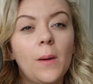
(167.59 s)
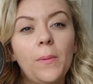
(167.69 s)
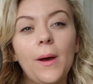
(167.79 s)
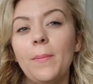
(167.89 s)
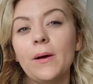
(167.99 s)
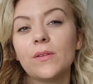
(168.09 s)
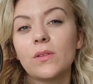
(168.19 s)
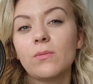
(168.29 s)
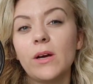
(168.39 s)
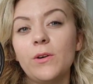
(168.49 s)
I'll put
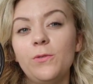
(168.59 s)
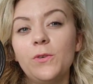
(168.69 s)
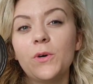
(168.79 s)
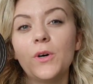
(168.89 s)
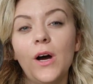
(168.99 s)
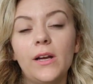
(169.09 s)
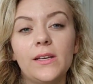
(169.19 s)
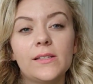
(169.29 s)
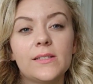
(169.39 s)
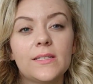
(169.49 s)
about 3 or 4
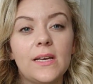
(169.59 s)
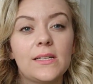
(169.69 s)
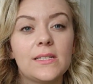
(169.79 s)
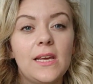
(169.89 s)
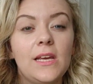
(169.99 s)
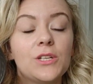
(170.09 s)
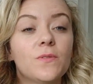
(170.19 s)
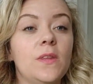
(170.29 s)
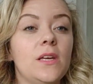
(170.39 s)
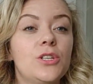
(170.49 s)
onions into each
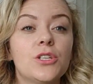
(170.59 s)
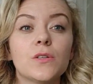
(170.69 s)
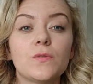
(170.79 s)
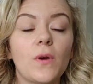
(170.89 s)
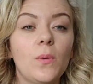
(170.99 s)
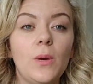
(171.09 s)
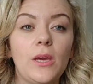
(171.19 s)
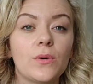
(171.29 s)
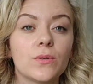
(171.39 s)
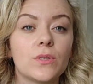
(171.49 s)
of these just for a
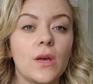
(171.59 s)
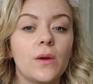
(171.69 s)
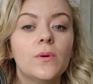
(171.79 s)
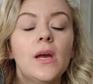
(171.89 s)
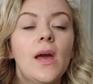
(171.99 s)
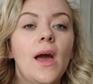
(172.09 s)
week or two,